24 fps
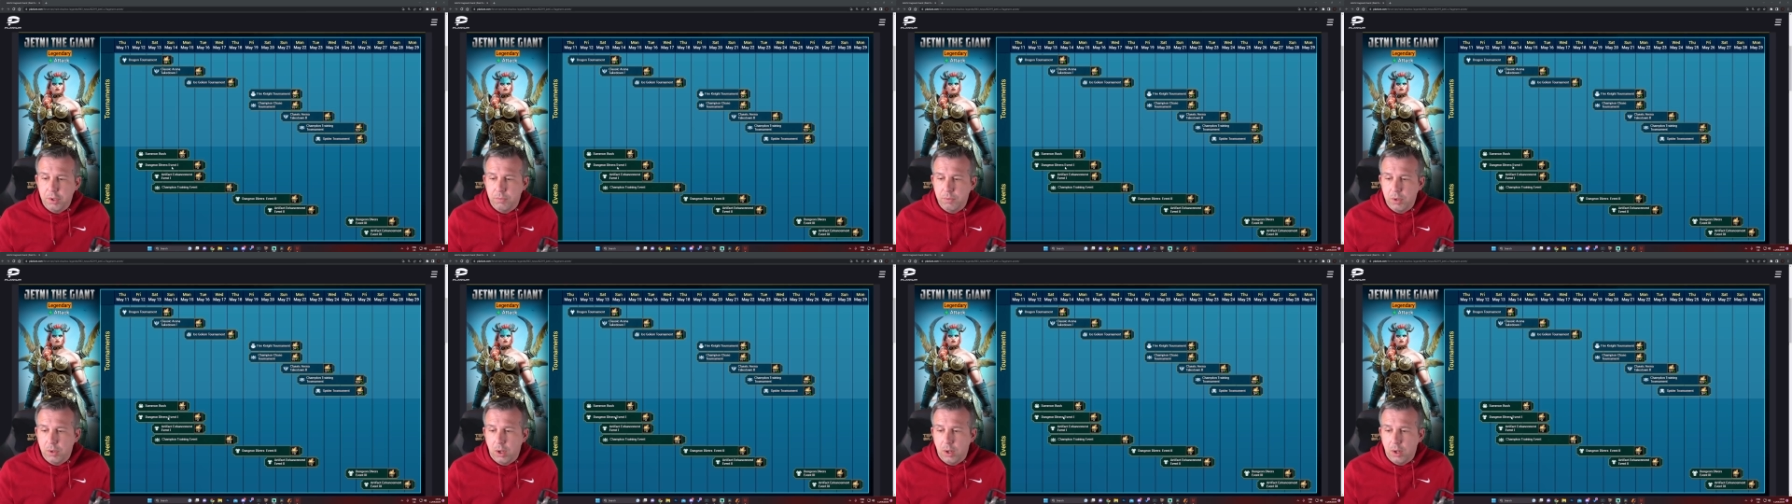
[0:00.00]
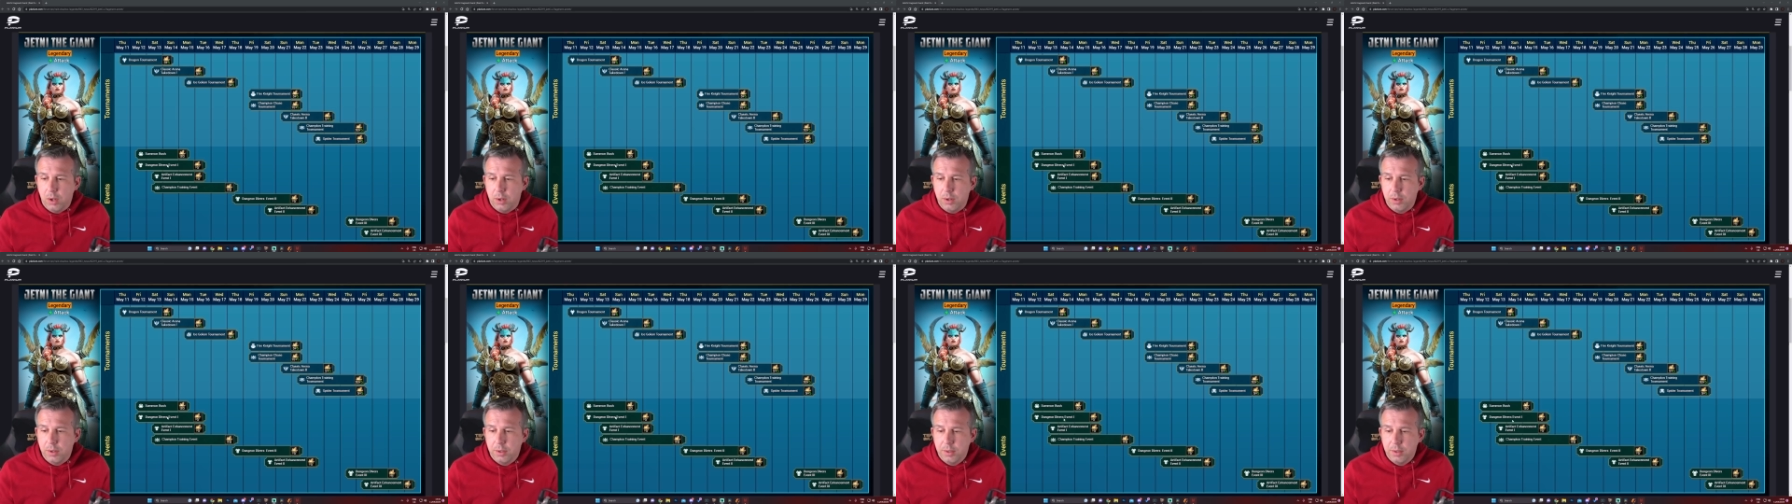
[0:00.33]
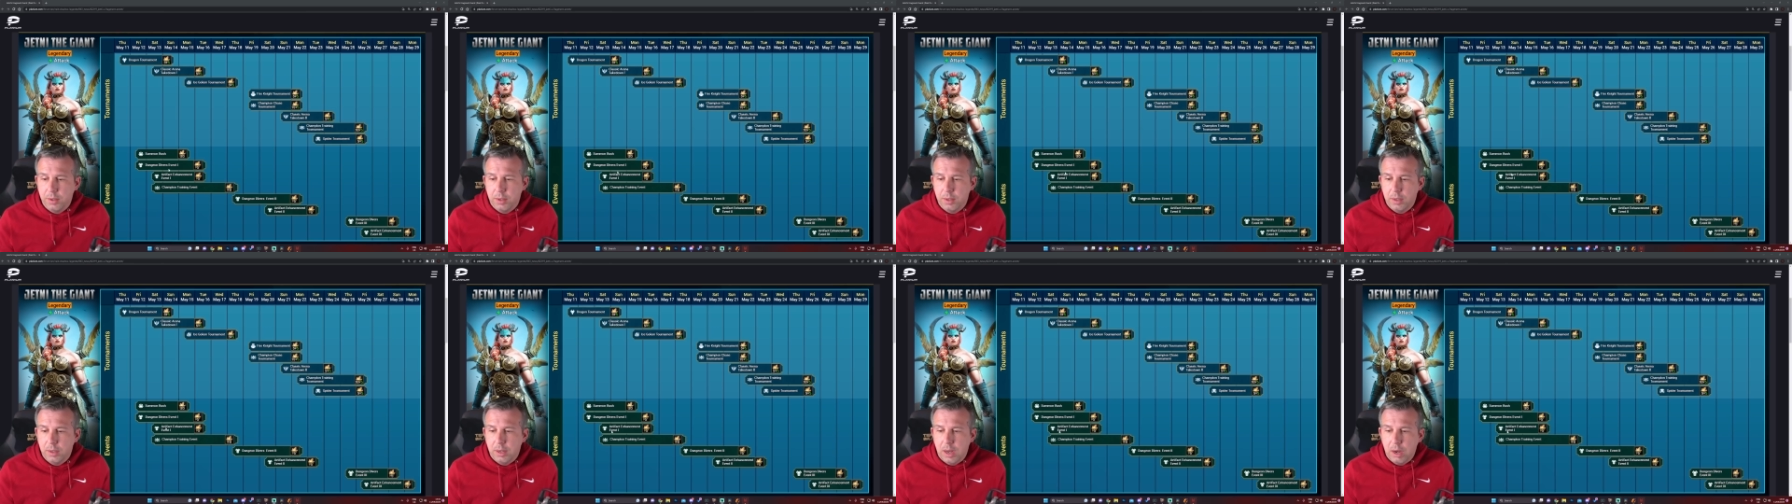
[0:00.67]
You've got
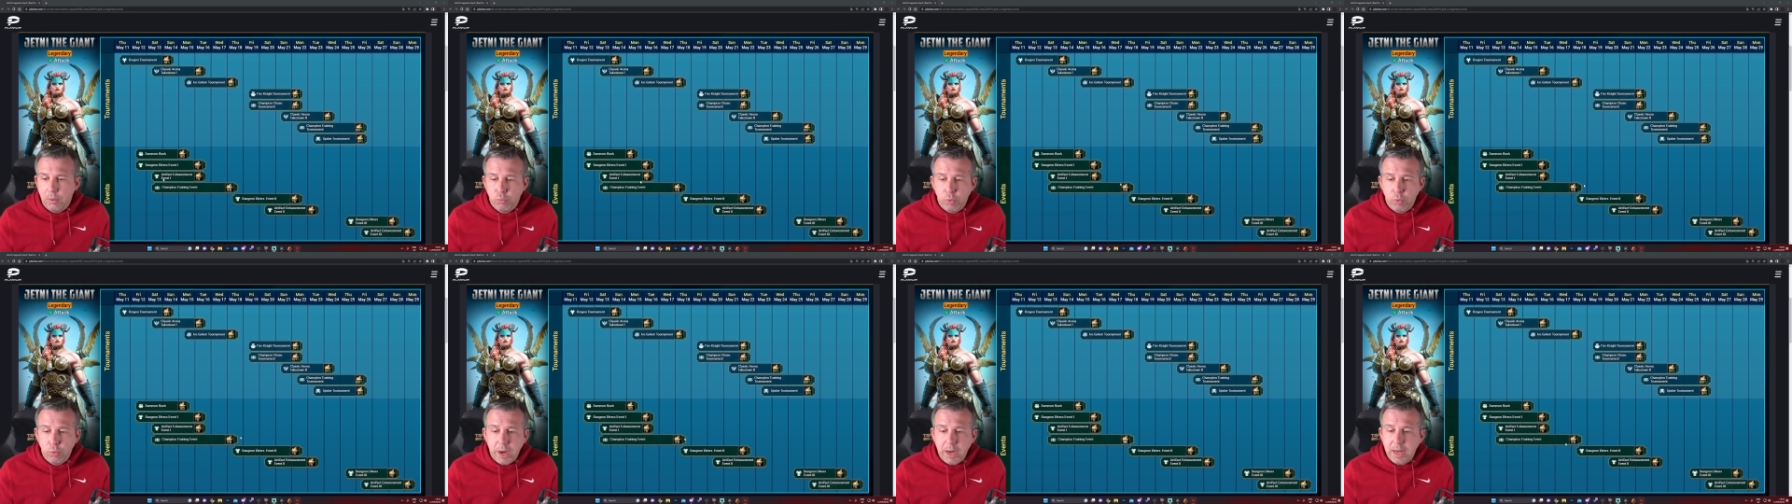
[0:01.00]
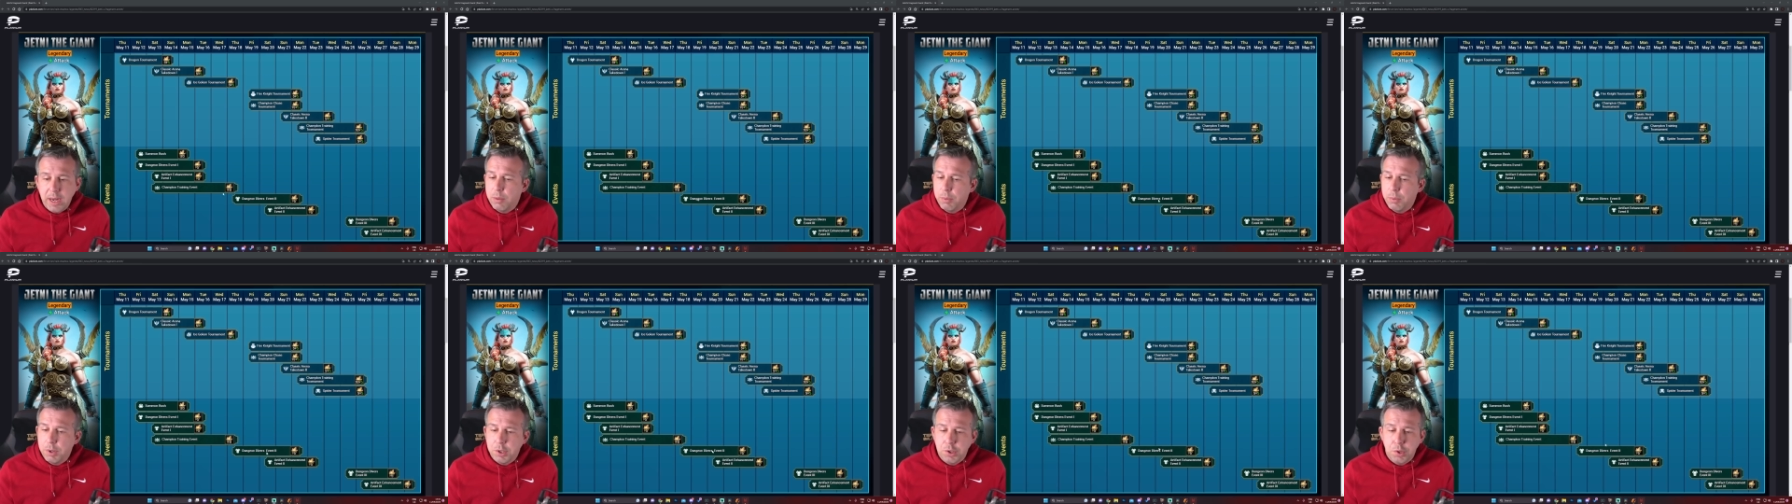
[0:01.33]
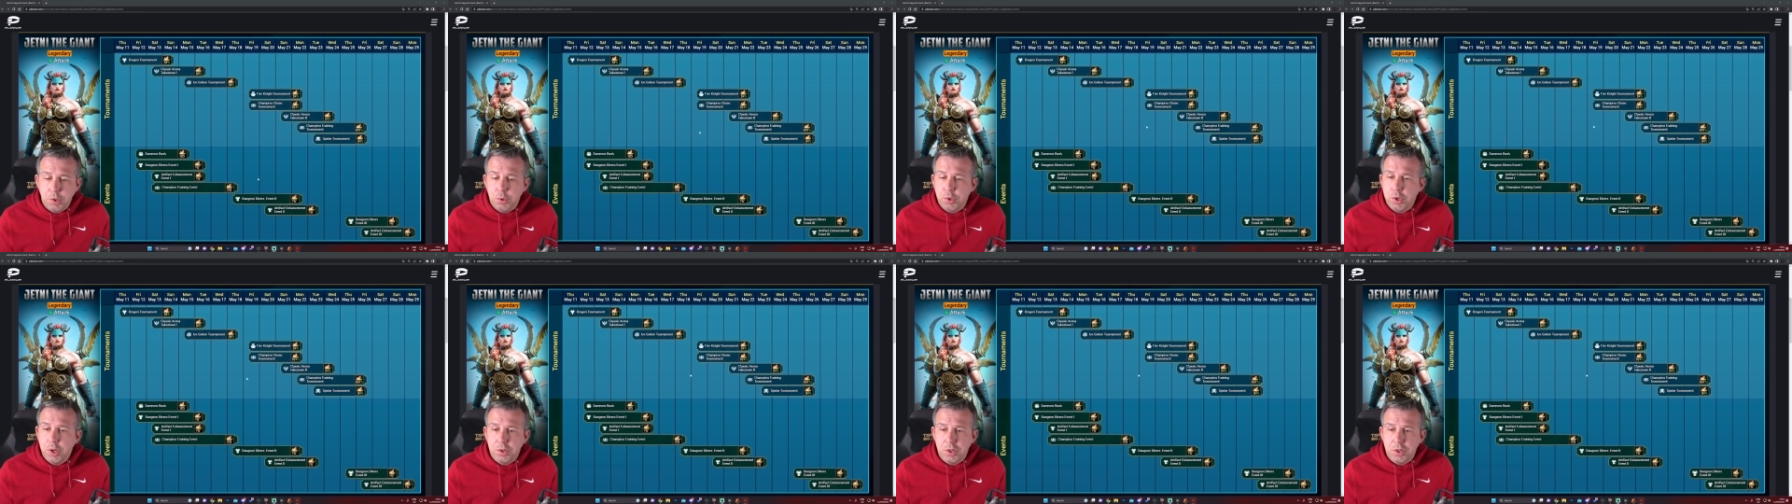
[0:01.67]
arena,
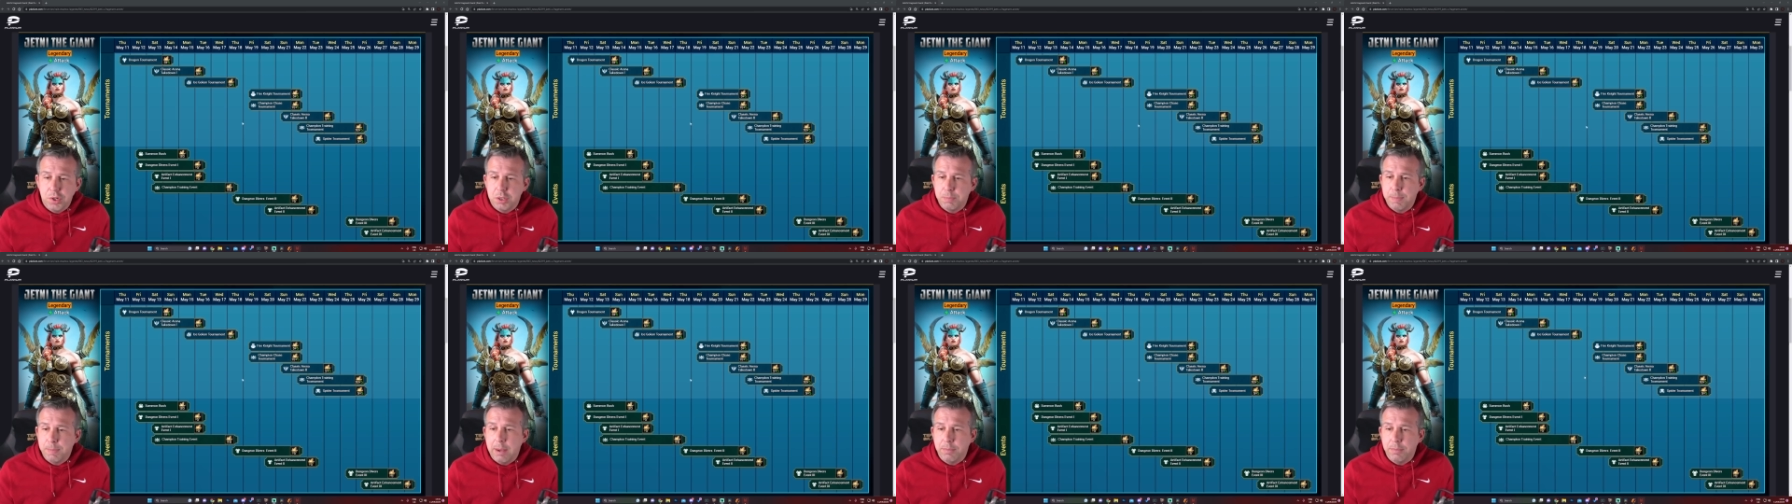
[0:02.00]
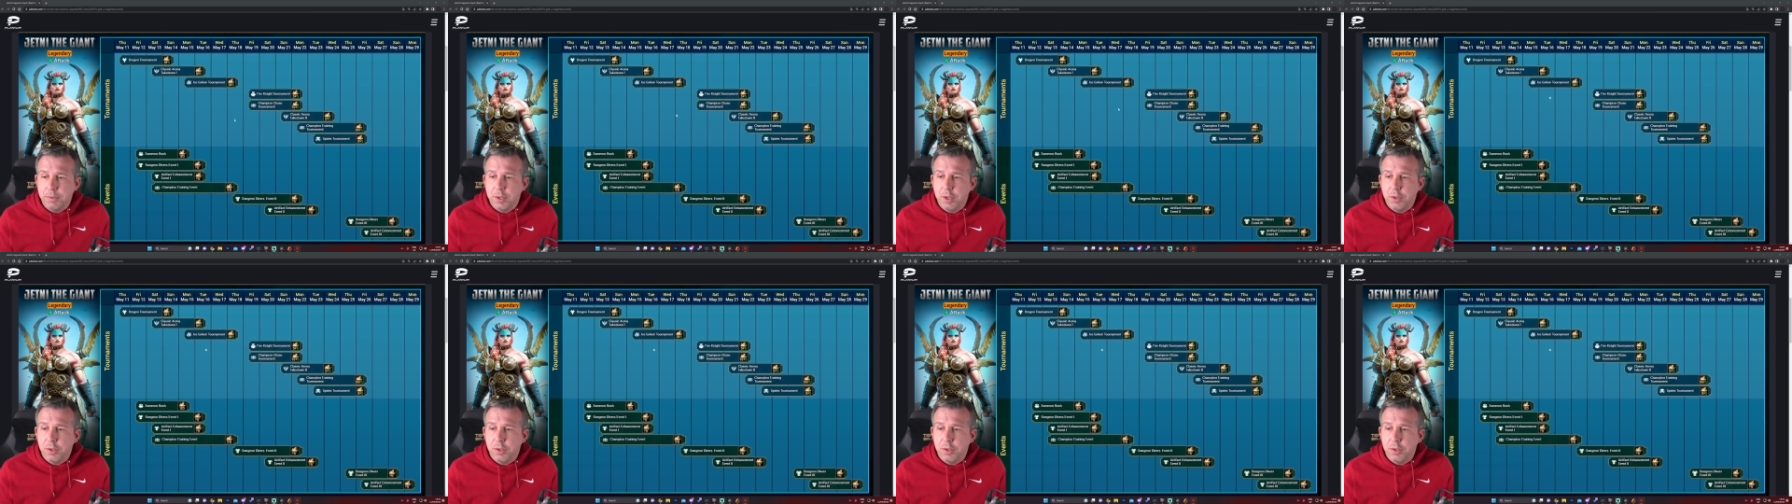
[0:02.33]
which you should just be able